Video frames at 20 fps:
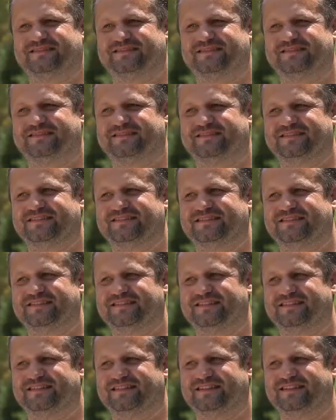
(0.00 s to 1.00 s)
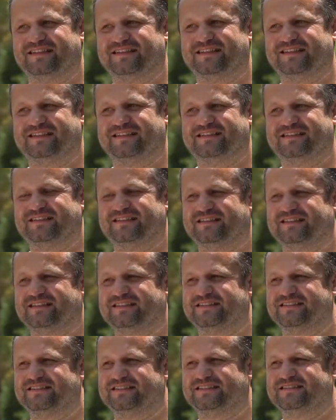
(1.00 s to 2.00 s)

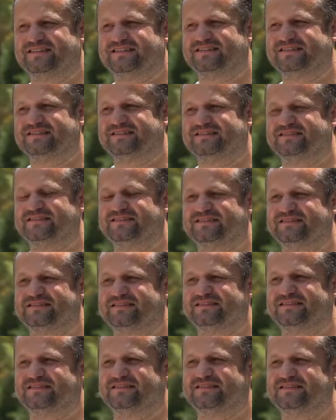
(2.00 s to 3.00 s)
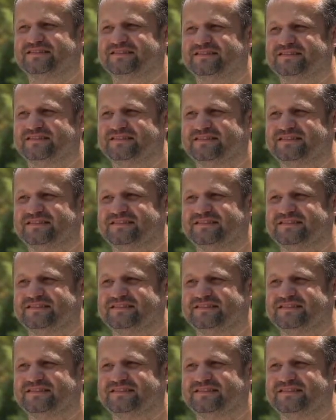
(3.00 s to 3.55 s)
No words are spoken by the person on screen.